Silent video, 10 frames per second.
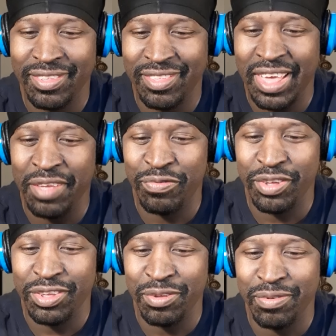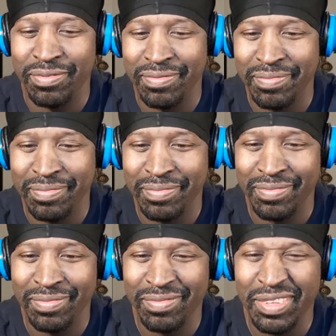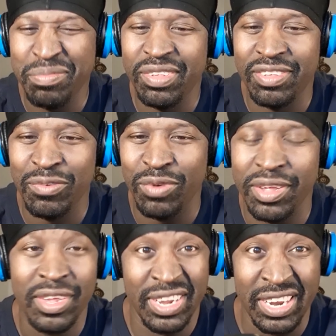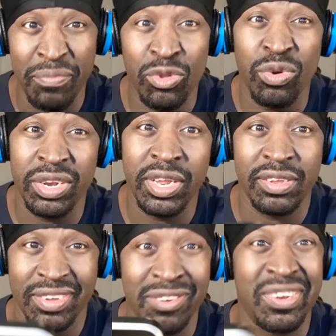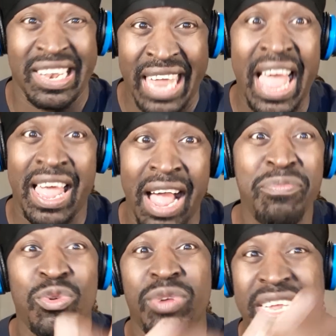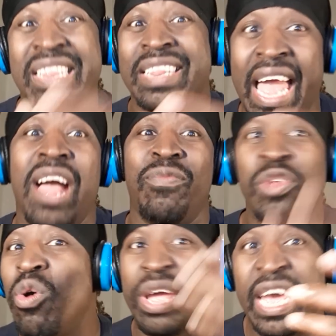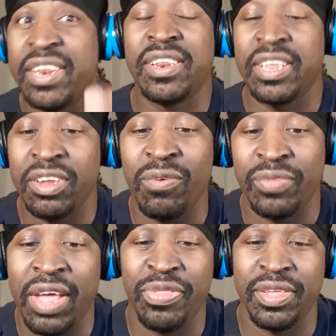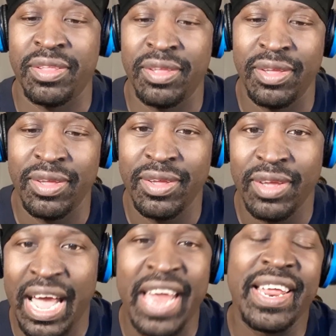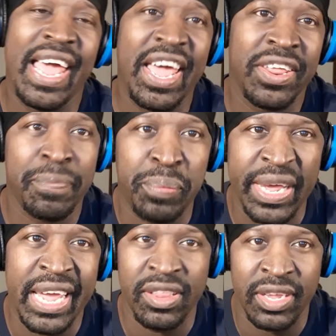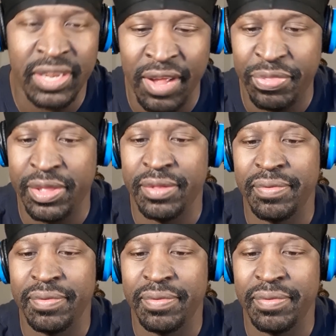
Just for you. Let me see what. And I'm doing this live. I'm doing this now. No editing, no nothing. I didn't have this planned or nothing.